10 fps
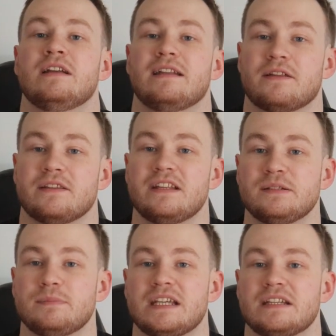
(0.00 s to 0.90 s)
Now
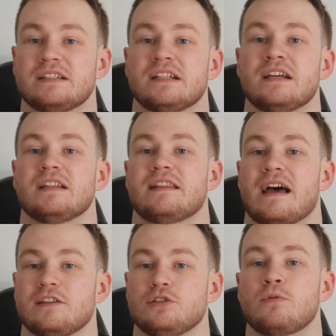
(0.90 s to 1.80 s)
this means
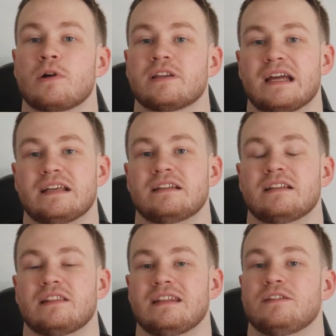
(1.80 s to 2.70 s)
that you are getting
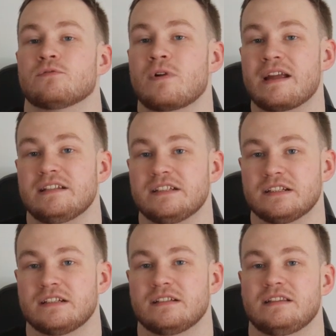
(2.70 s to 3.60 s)
the
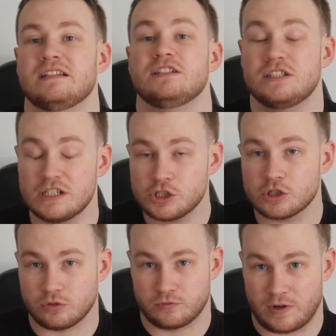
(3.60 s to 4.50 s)
rights, the
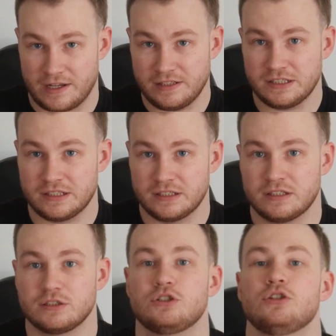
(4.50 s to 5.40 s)
digital rights,
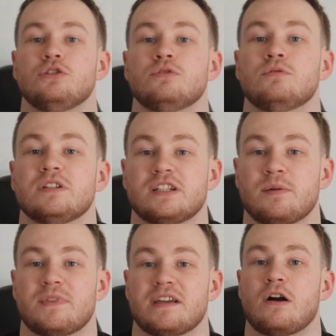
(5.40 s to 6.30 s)
to
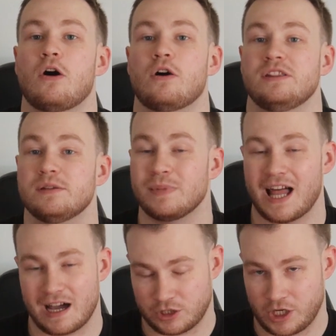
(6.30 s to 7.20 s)
something on the
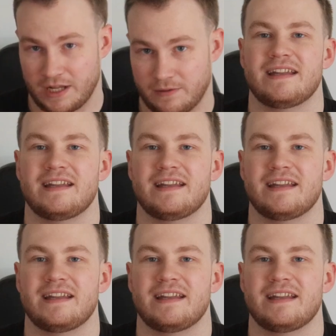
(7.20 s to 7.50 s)
blockchain.